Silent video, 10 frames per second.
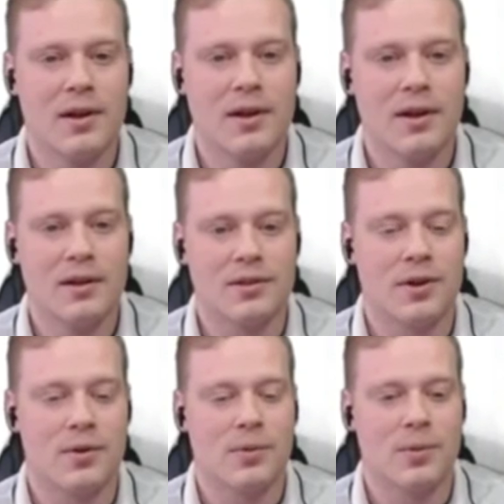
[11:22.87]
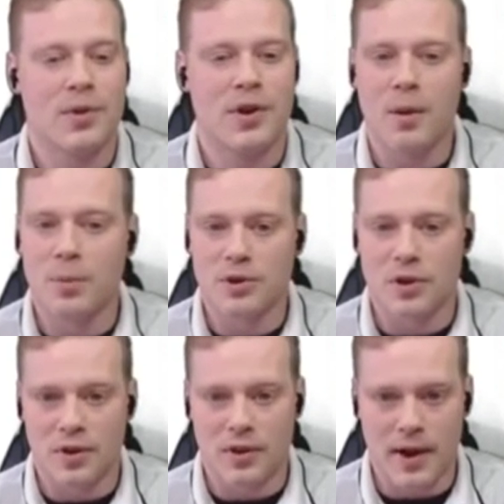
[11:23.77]
So the numbers
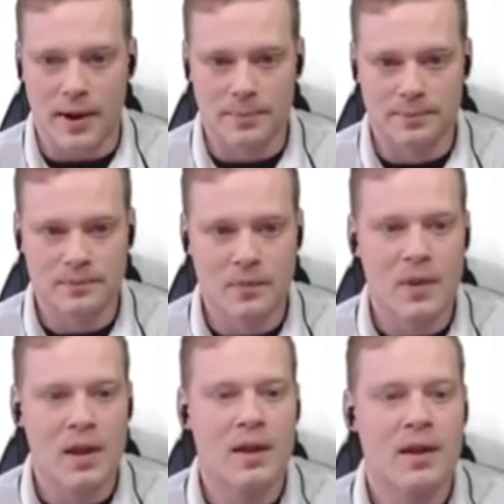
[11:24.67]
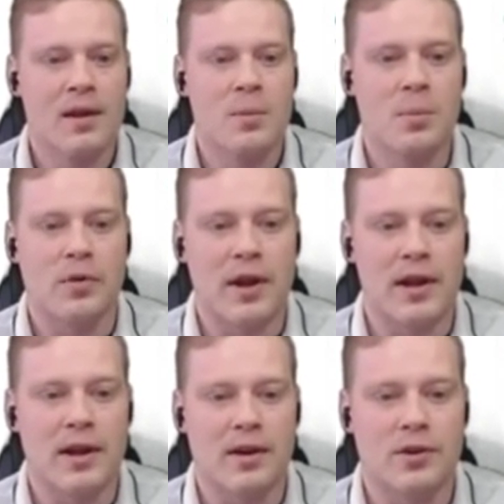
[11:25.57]
aren't there, but right
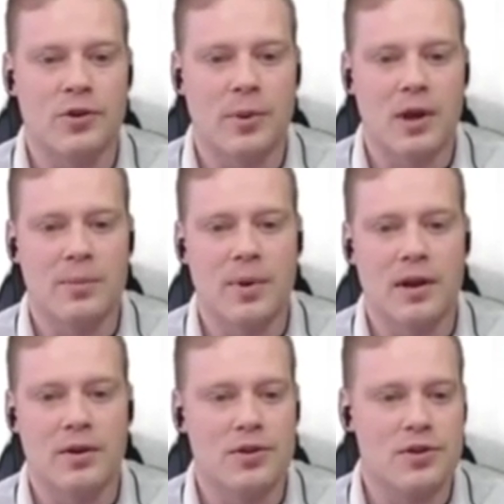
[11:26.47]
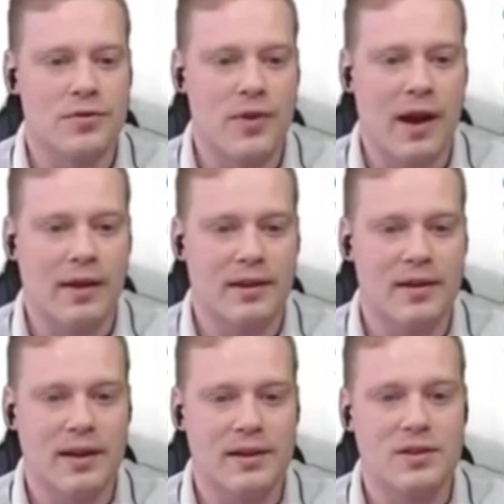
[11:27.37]
here, the Trump campaign, New Jersey rally
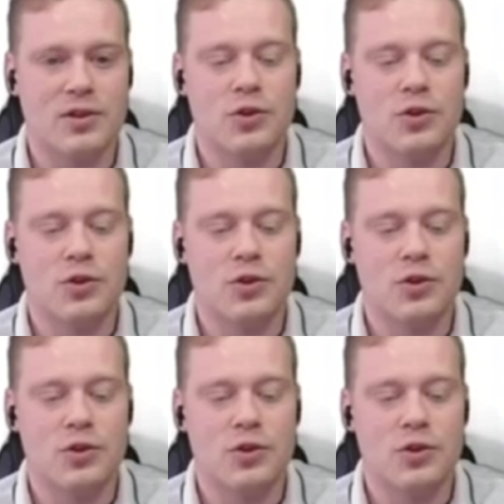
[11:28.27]
attendance,